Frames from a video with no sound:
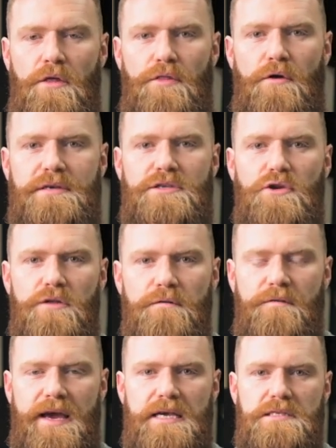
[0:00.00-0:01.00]
there is another
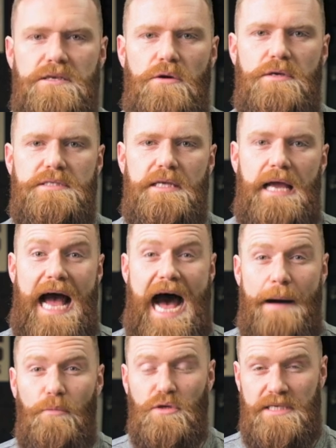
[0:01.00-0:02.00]
phase known as the
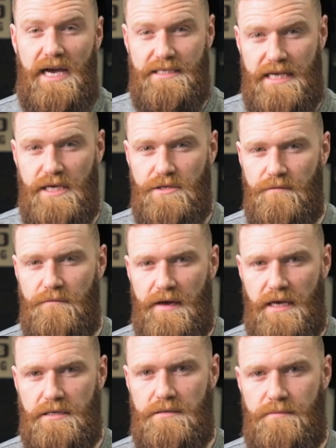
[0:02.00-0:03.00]
amortization
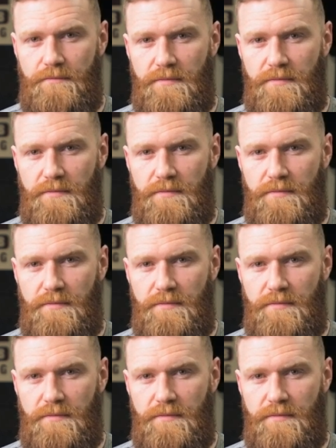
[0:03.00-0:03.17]
phase.